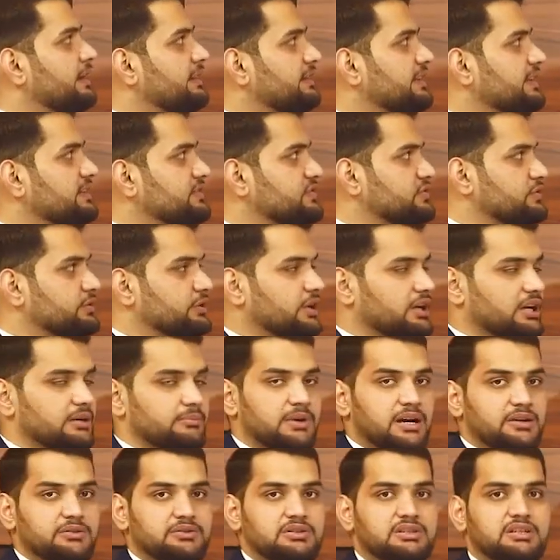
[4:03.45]
Let's talk
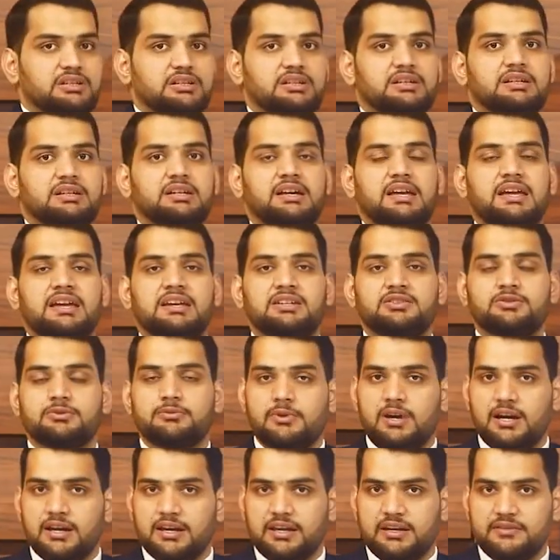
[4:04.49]
about the
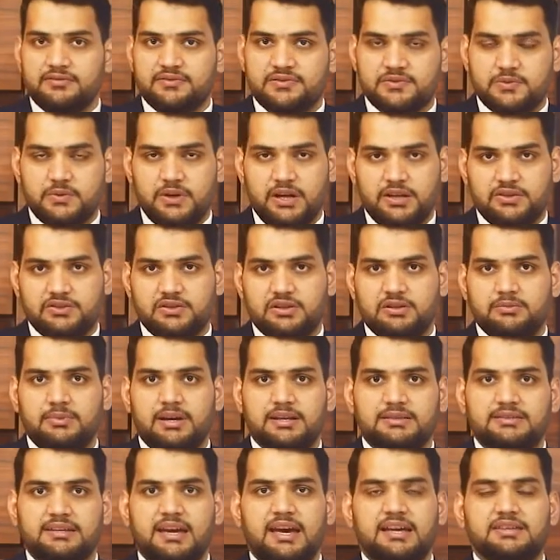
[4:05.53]
interrogative structure,
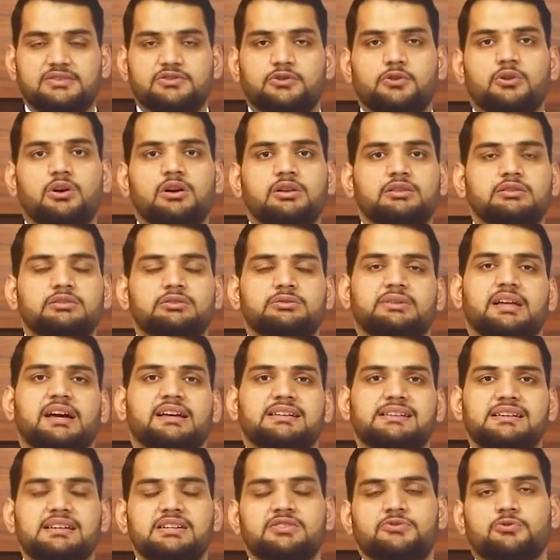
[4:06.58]
but as you all know
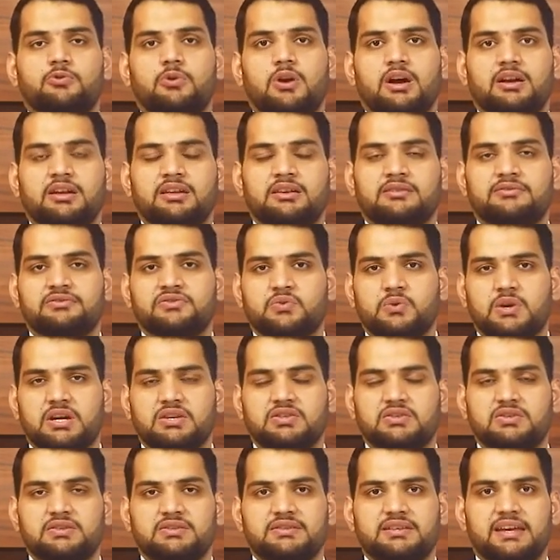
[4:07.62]
that interrogative
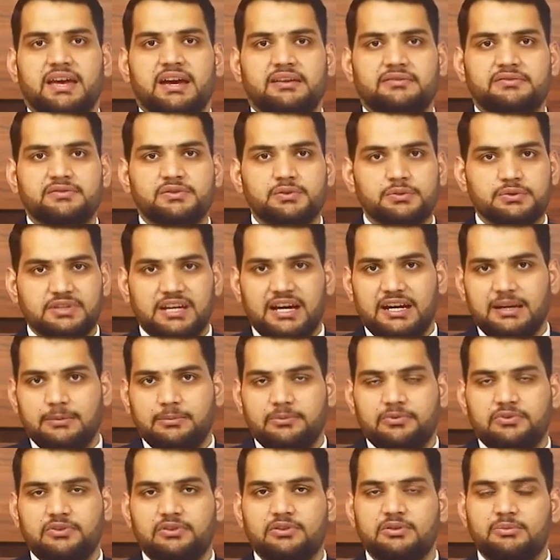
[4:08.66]
structures have two
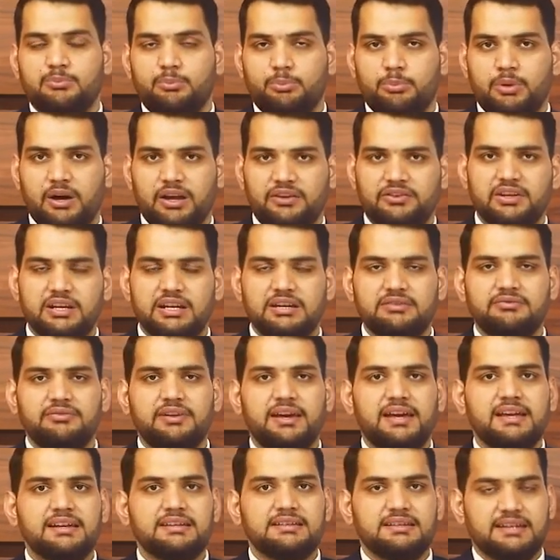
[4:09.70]
types, positive
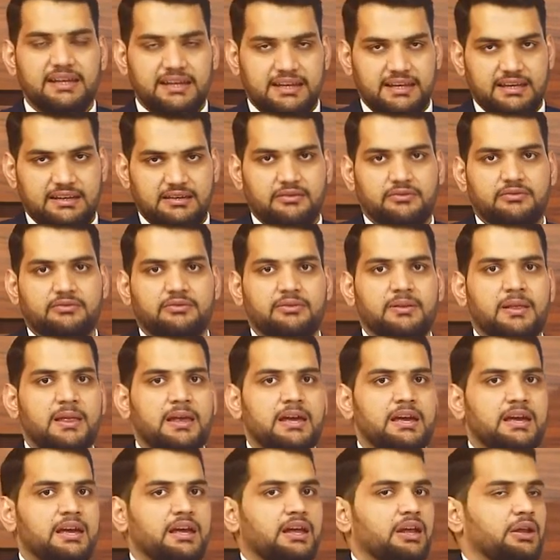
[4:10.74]
and negative.
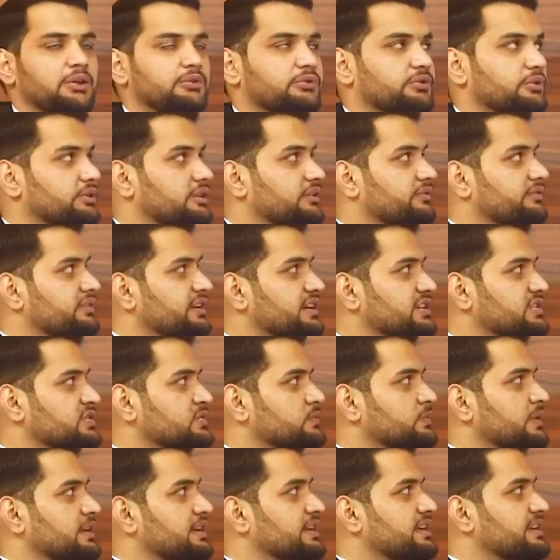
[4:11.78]
So the
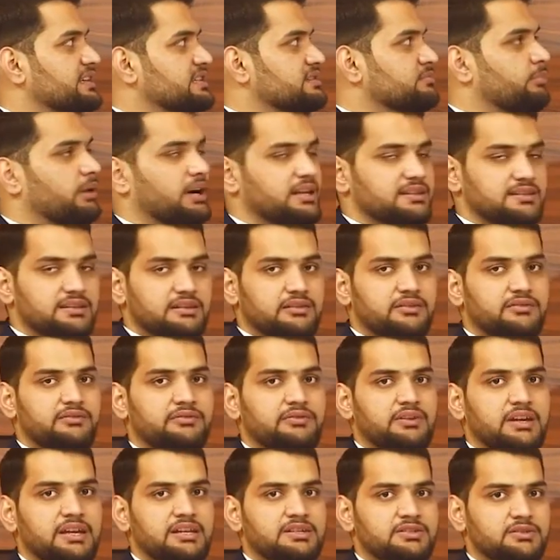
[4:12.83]
first one is
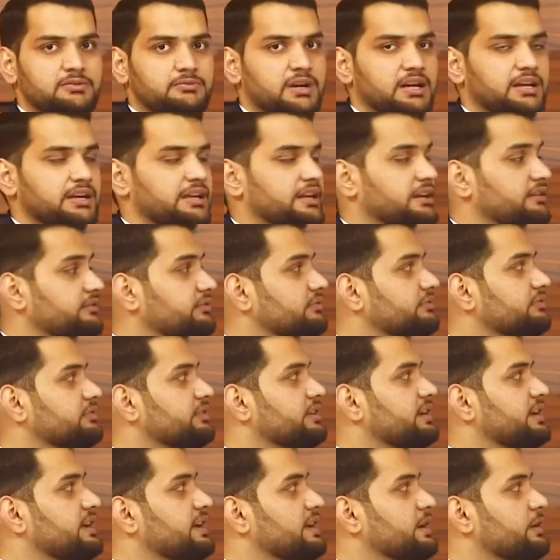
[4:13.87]
positive interrogative,
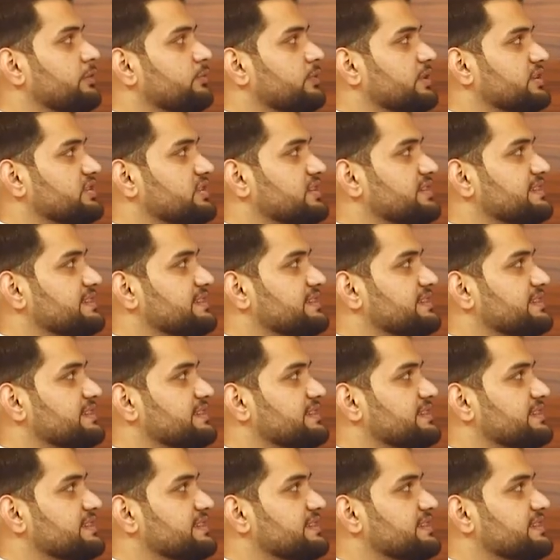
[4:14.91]
which